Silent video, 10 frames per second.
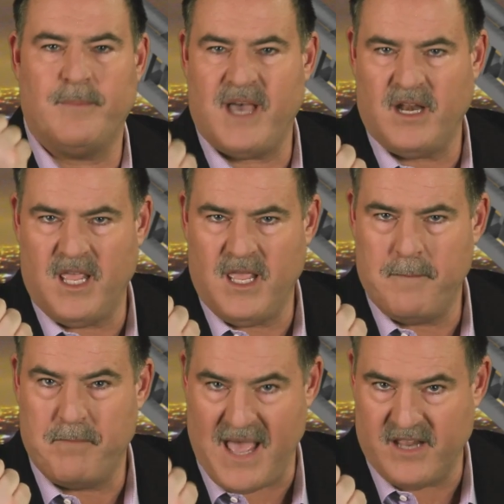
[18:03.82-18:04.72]
about a
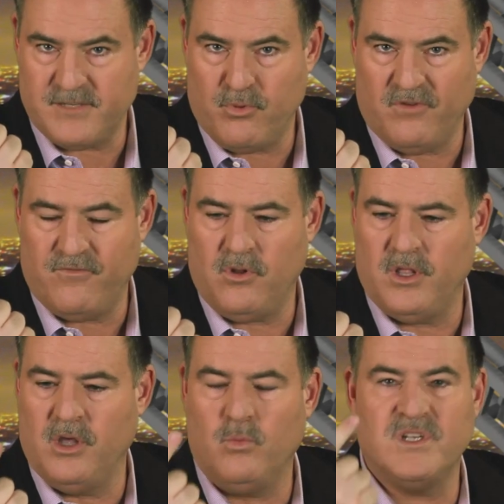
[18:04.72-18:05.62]
balanced
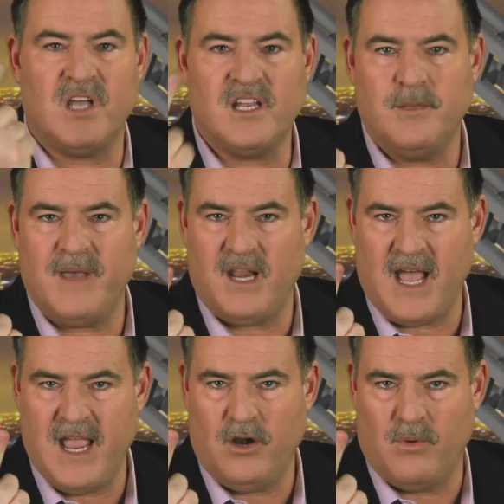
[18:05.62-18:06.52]
portfolio. We talked about
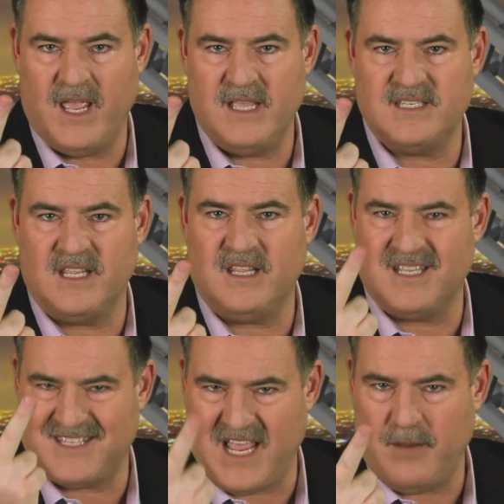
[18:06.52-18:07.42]
IRAs and
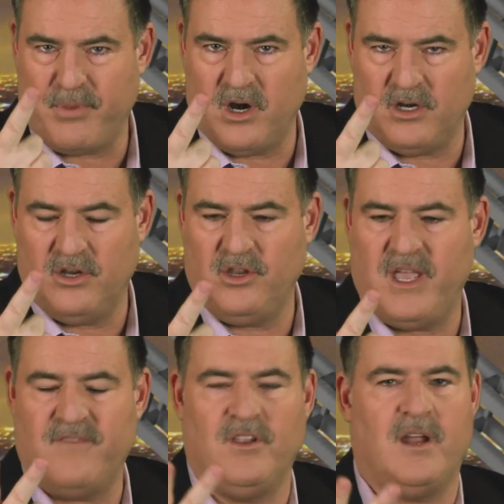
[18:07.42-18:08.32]
the silent partner you
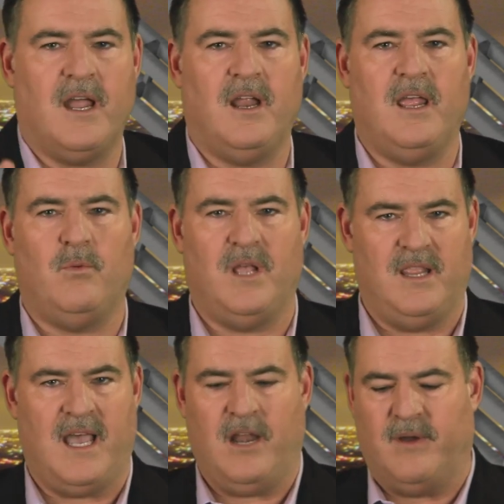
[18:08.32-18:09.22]
have in the,
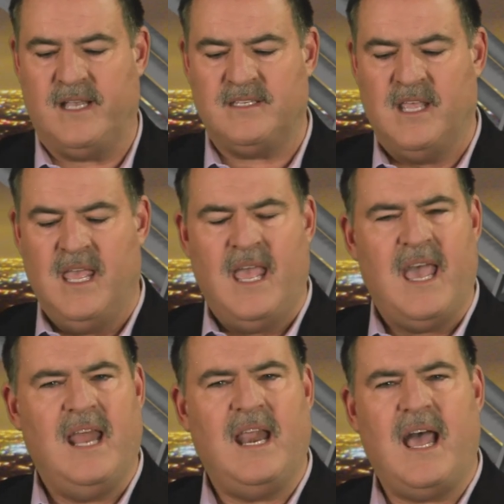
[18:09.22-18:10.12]
in the IRS.
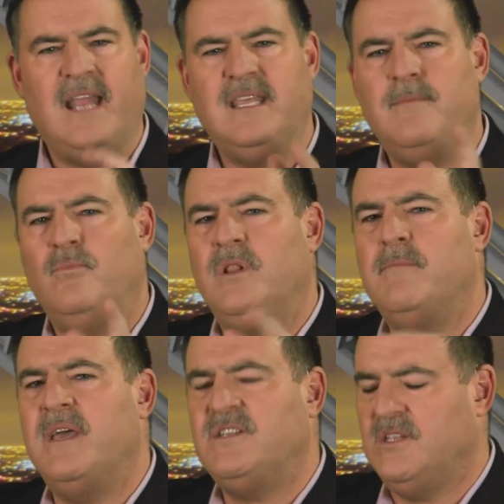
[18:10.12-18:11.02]
And I didn't really
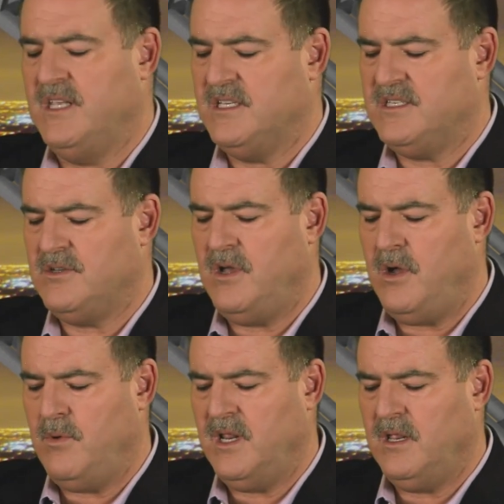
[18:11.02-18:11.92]
mention this, so I,
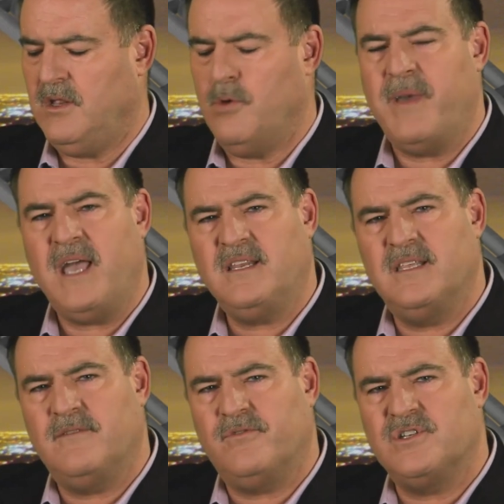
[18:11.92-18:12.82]
I want to go back to
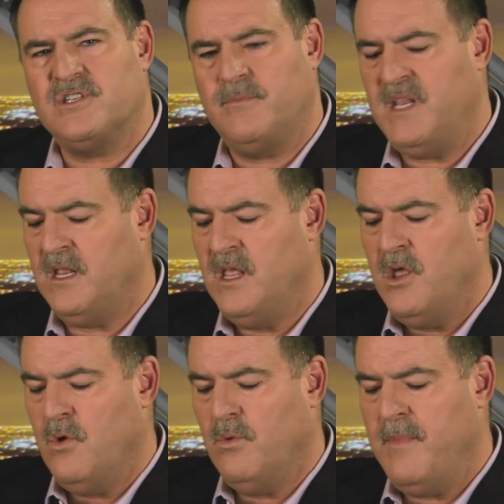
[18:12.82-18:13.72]
that for just a minute.
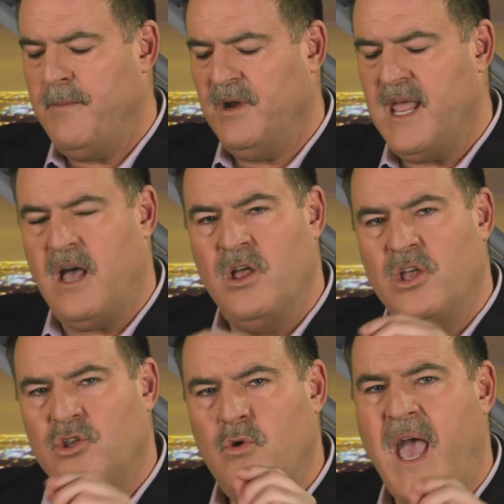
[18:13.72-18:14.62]
Remember now,
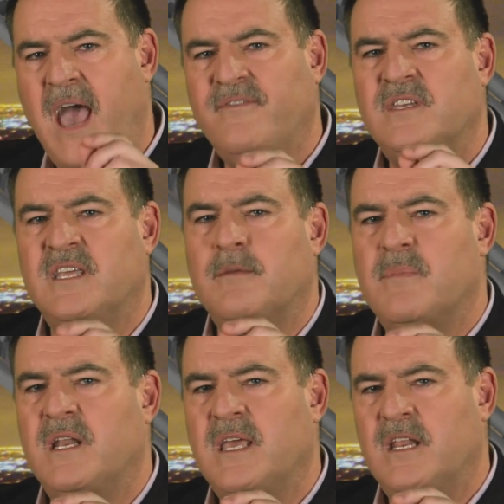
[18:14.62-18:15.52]
you have to take
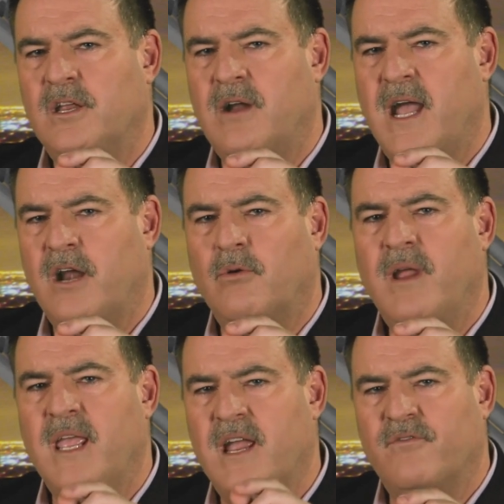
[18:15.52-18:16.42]
money out of your
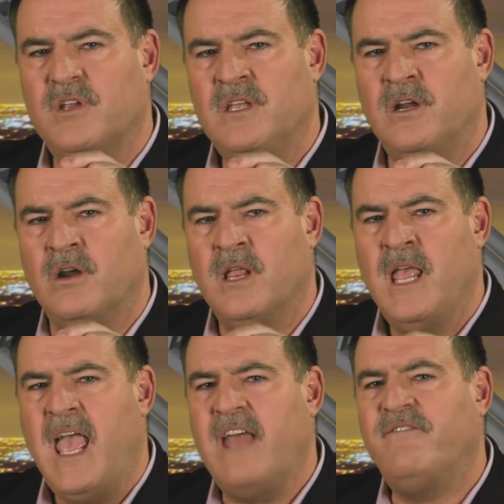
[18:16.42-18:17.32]
IRA every year,
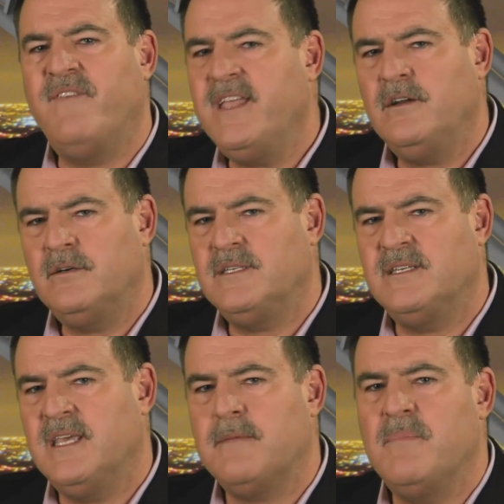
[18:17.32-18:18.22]
and failure to
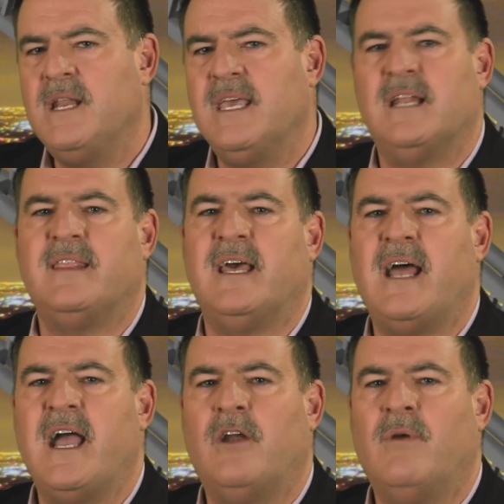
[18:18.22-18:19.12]
take money out of that
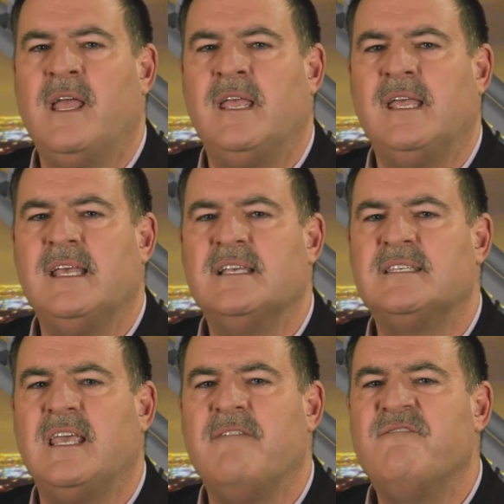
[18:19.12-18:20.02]
IRA
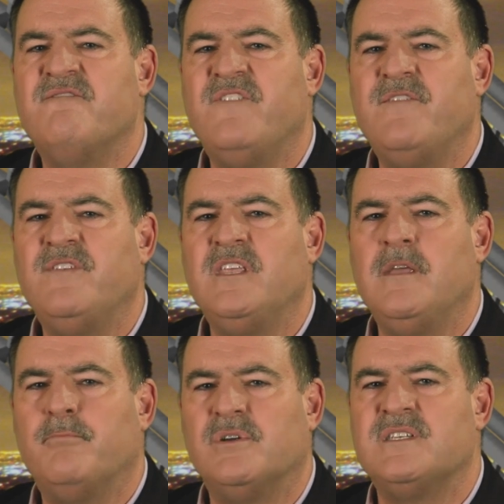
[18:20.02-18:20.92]
is a
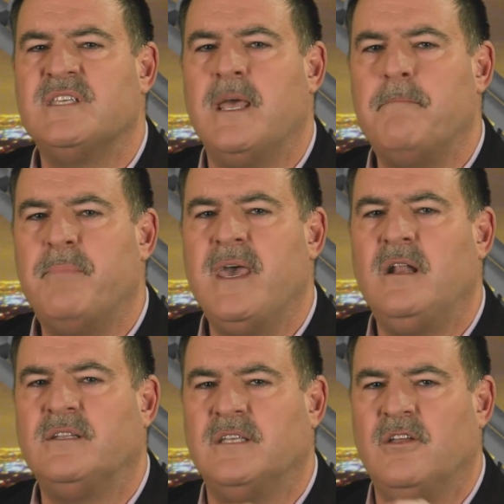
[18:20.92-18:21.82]
50%
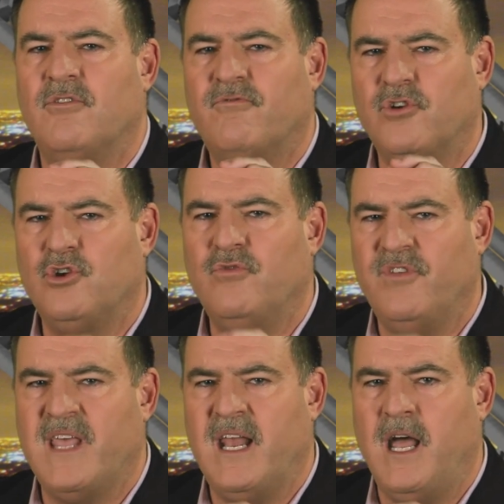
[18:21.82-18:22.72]
penalty for
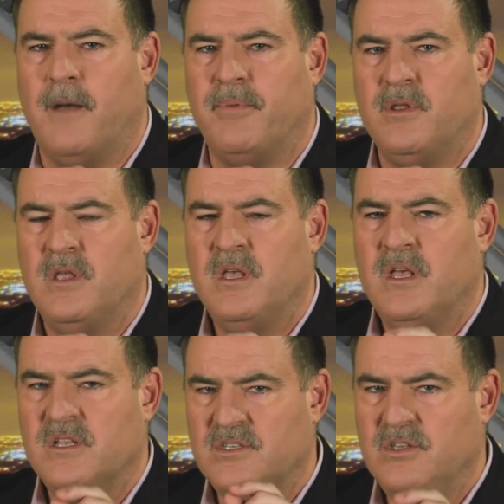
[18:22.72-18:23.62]
goofing that up.
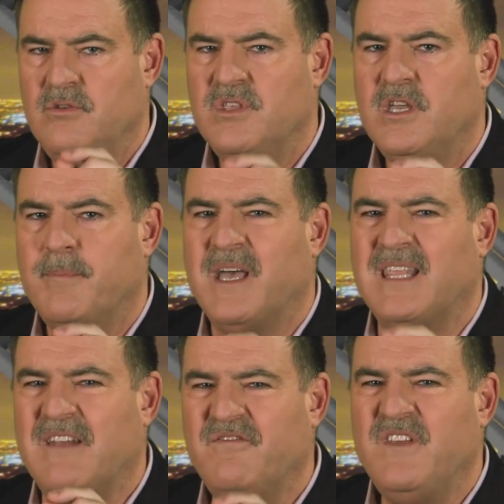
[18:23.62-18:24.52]
So you think about
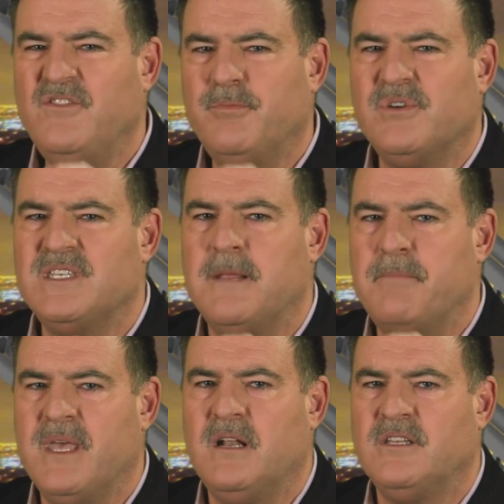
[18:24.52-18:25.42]
that 50%
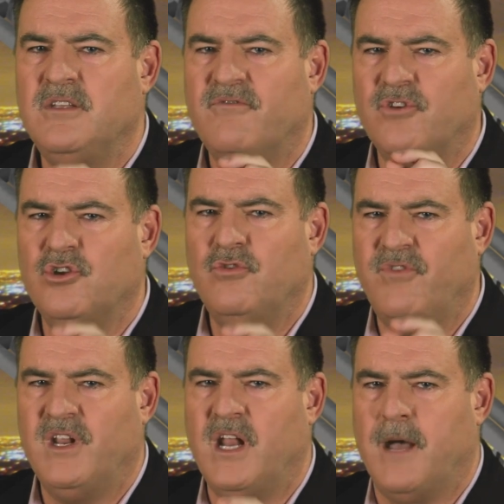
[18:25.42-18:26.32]
penalty for
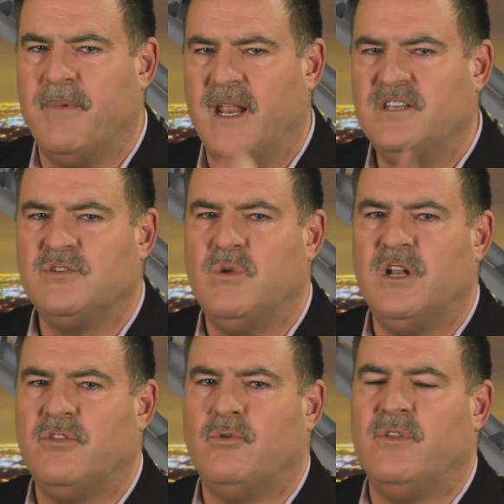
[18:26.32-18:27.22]
goofing it up. And I just
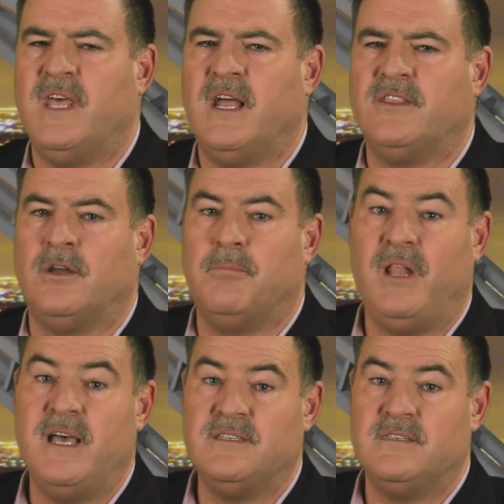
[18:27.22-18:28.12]
wanted to throw that out there.
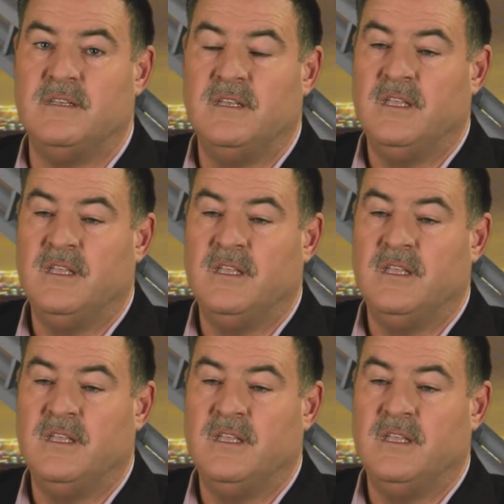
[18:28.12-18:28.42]
Plus,